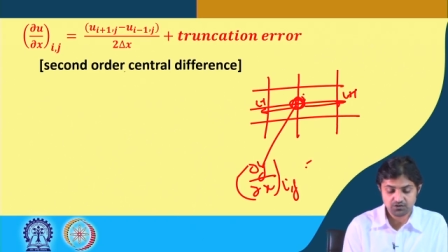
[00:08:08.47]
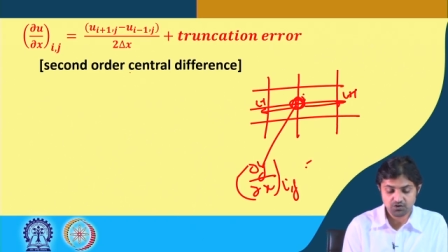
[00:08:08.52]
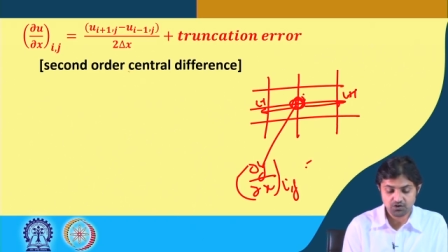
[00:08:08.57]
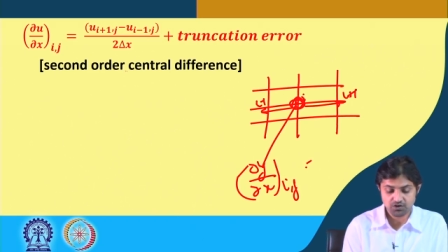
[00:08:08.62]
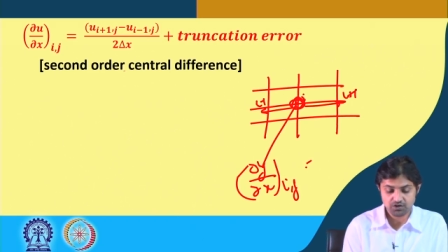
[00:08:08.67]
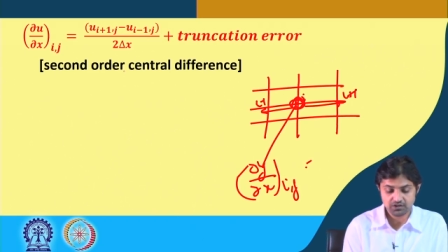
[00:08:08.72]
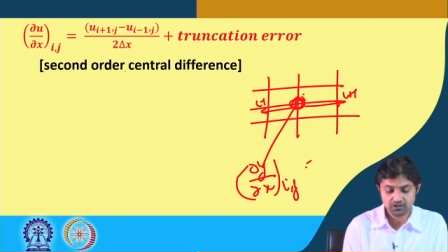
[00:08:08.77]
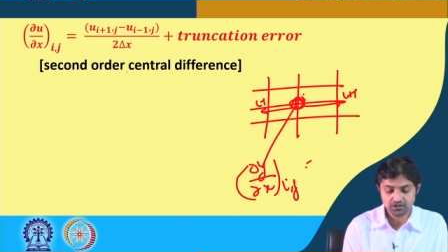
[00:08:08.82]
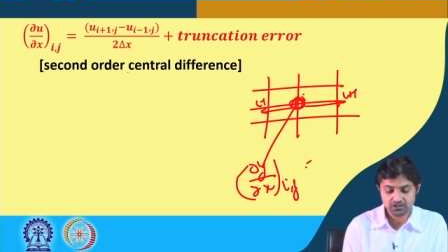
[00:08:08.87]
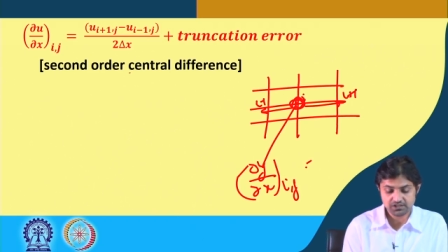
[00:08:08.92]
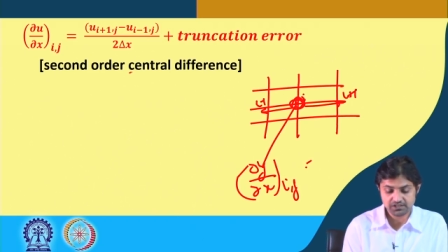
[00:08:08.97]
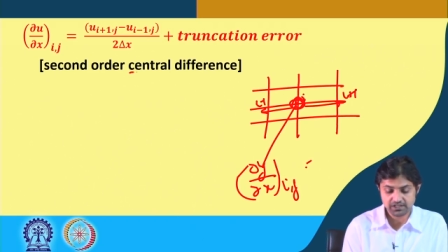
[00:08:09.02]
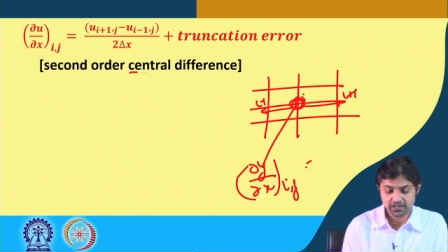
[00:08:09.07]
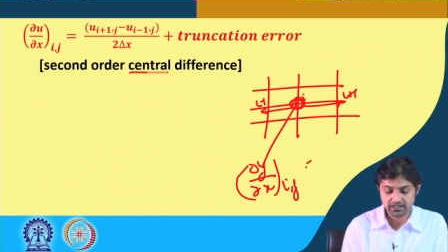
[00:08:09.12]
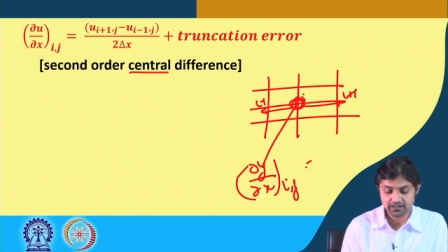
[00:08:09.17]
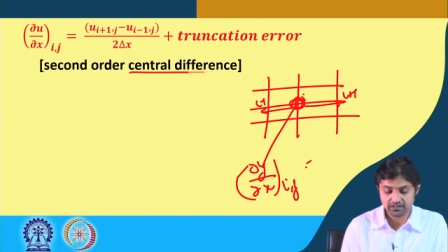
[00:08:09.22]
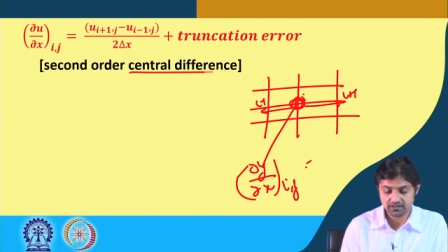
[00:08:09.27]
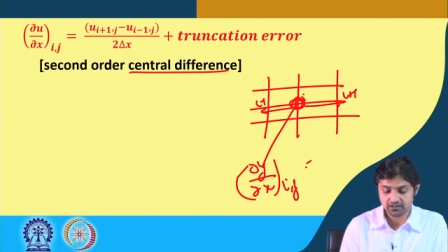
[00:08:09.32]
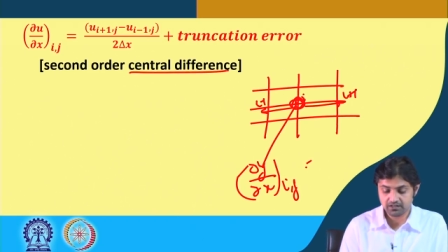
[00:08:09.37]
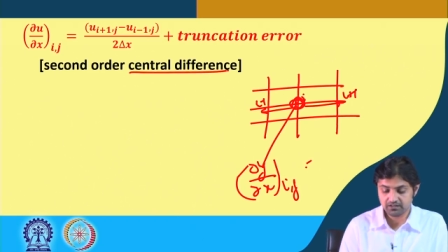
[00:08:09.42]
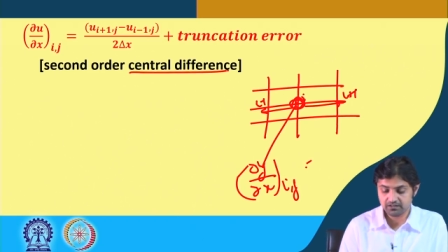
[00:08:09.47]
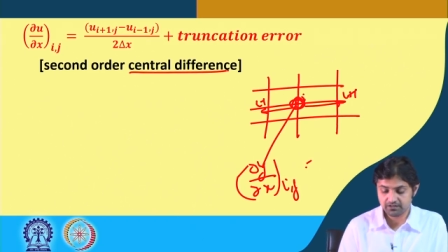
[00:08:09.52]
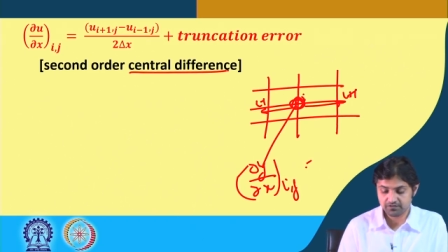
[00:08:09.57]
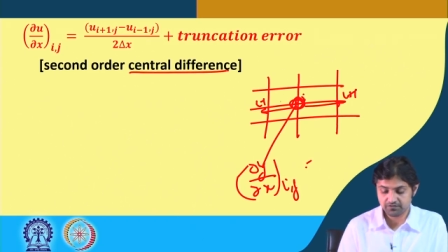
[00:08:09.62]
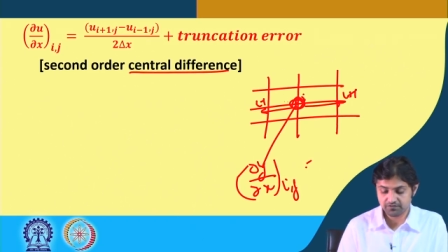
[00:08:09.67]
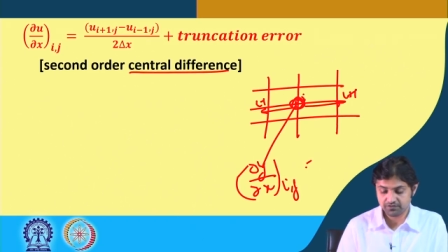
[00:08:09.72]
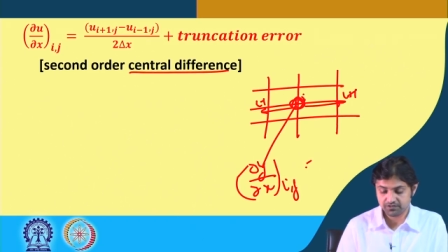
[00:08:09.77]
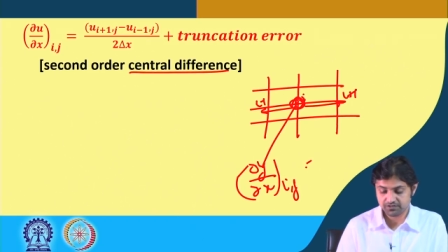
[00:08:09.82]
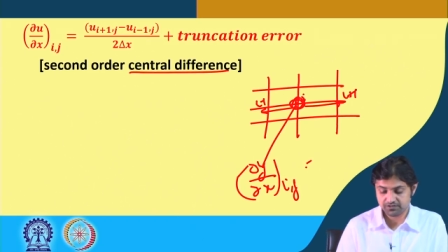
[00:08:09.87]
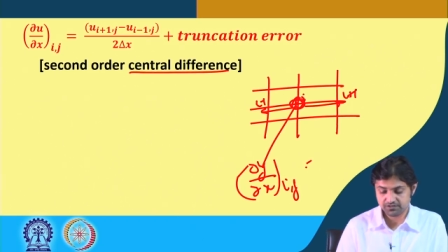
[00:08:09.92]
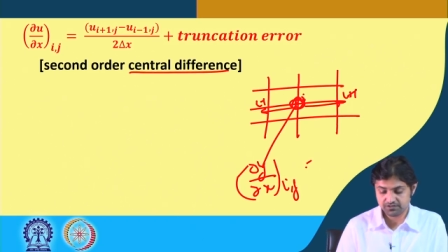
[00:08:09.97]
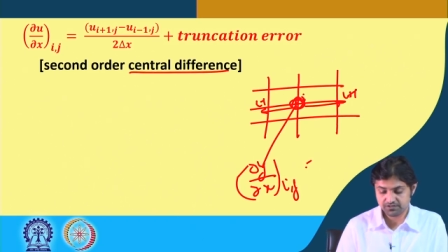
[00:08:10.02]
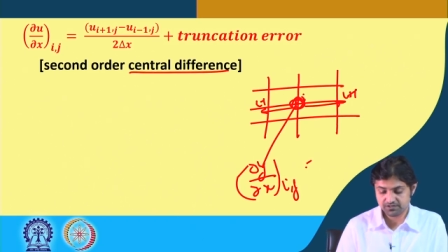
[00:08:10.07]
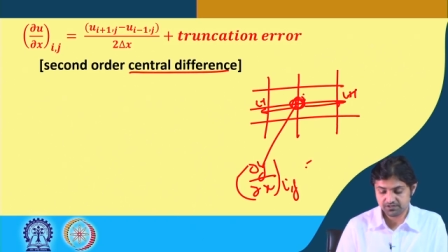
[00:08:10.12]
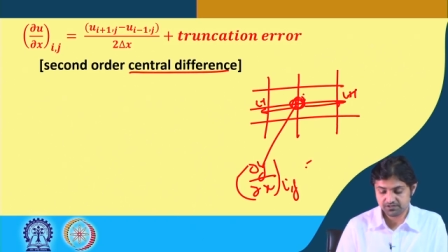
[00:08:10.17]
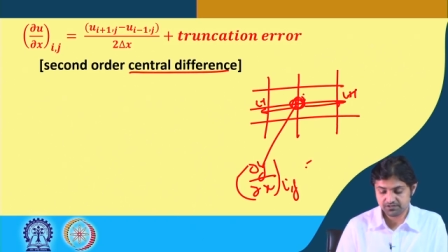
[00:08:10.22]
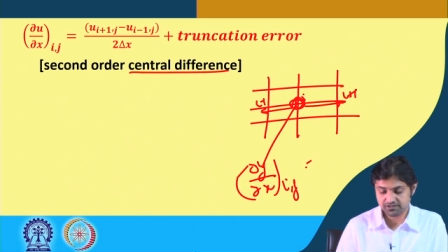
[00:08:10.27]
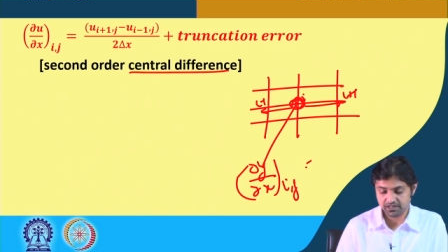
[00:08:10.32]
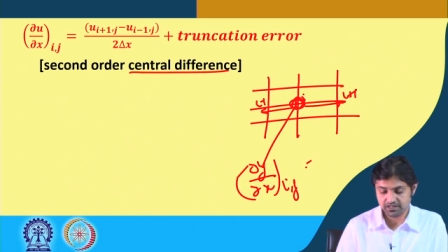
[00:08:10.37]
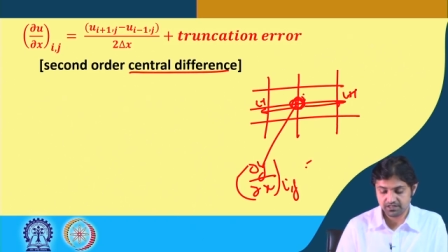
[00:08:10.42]
order central difference. This
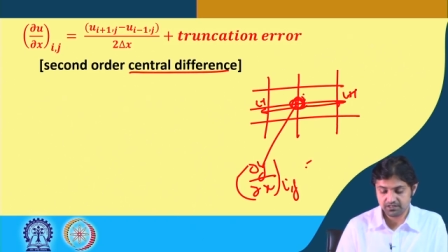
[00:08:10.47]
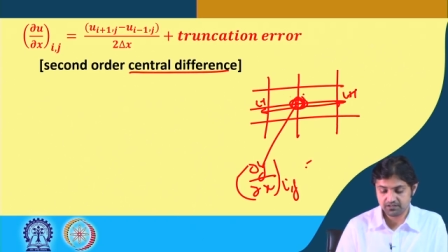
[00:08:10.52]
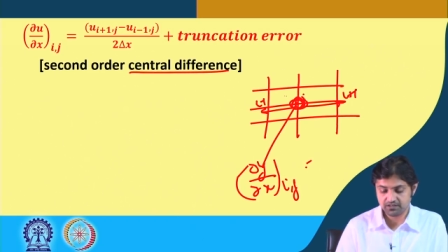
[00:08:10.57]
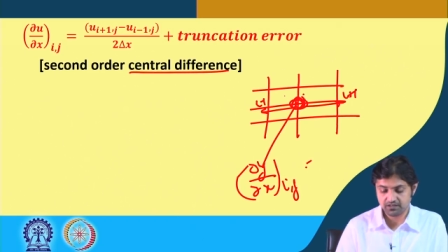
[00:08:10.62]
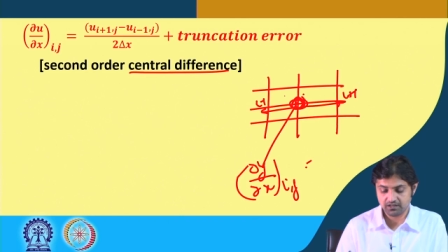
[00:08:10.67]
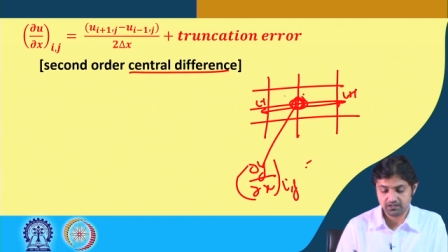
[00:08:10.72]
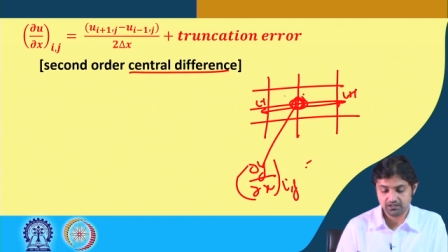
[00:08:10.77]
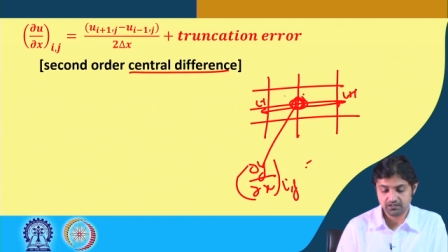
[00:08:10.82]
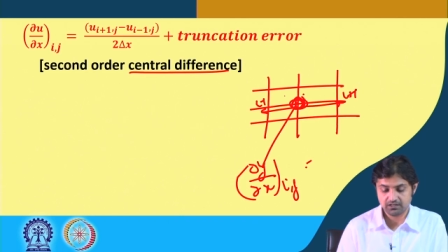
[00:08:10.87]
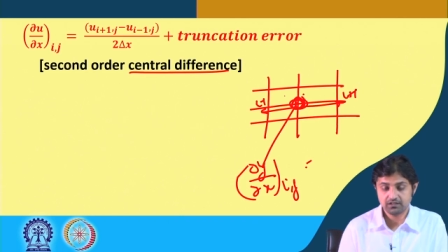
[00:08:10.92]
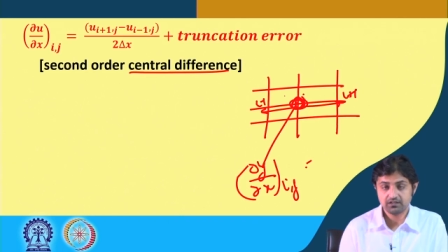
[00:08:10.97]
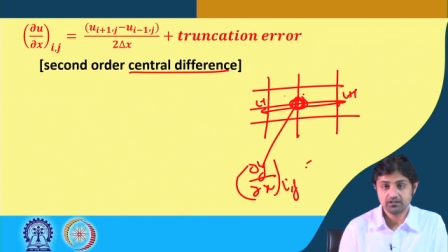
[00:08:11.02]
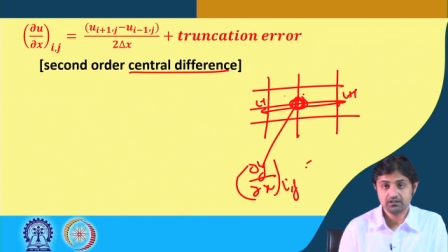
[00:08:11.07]
is central.